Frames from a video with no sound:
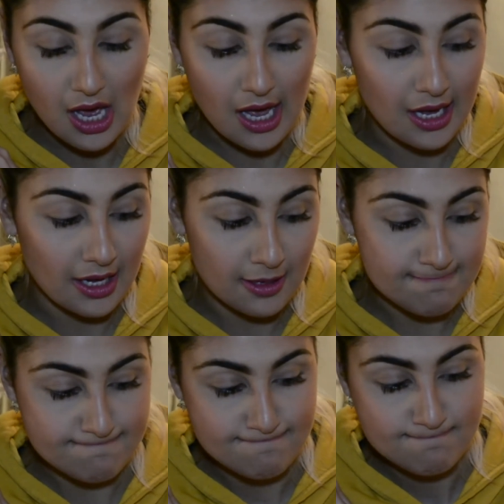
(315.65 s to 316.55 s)

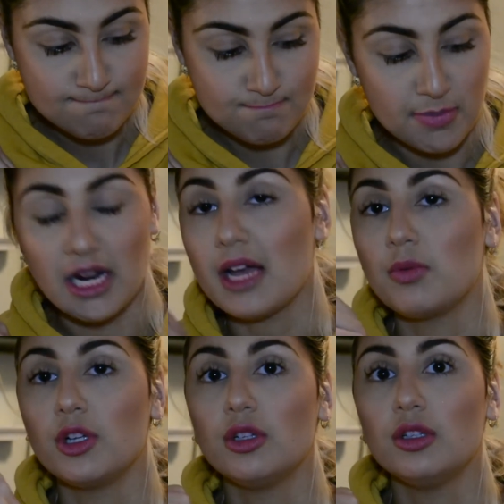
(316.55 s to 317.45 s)
But
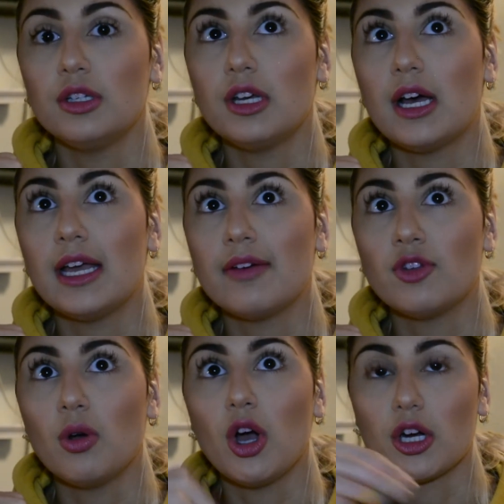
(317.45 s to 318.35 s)
I have
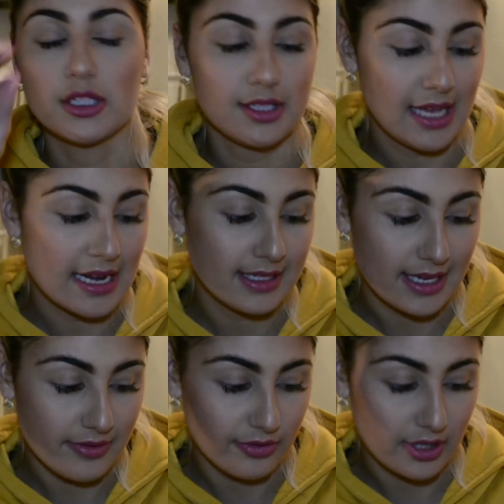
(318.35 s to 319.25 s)
no hard set
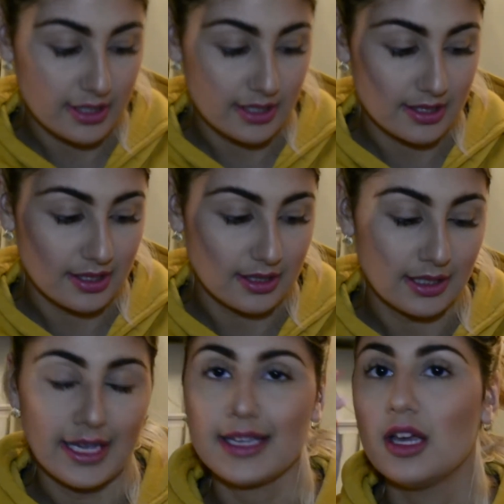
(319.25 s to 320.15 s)
date for this. This isn't
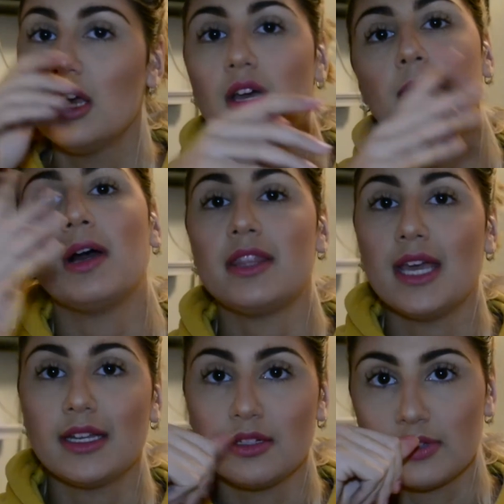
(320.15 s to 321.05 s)
like by the
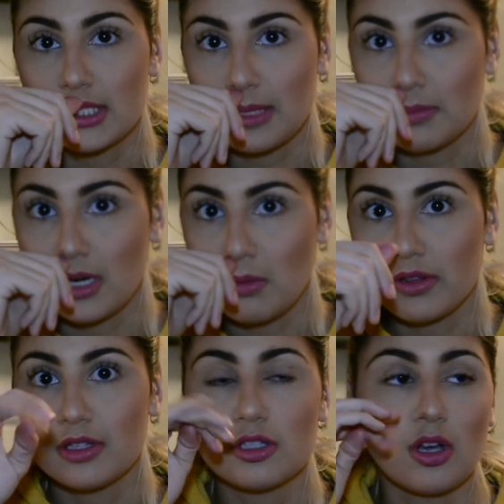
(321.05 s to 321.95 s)
end of the summer I
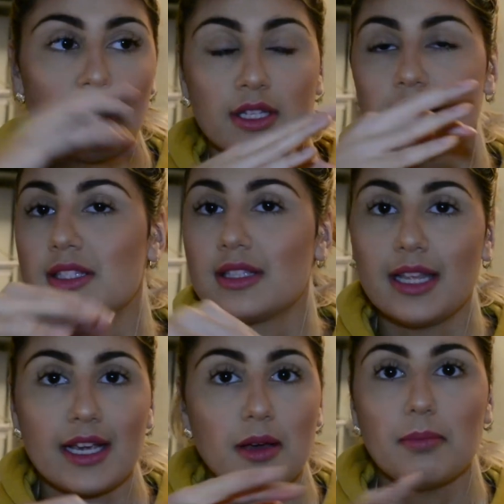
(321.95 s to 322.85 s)
want this gone. This isn't
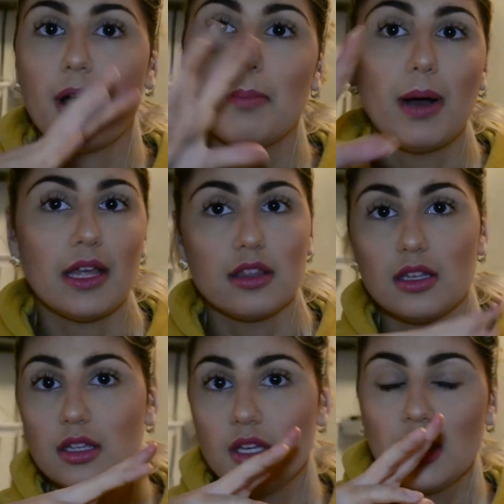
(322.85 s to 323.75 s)
like a by
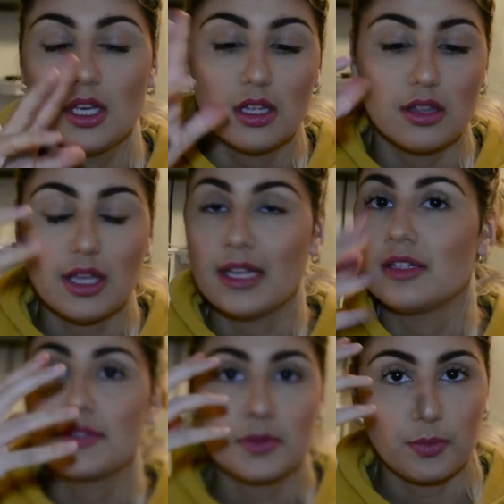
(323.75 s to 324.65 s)
the end
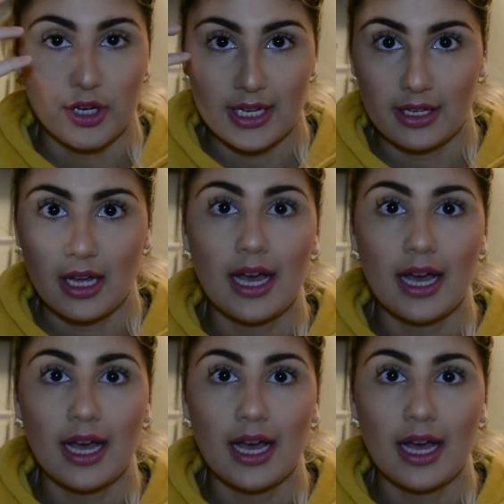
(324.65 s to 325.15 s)
of spring.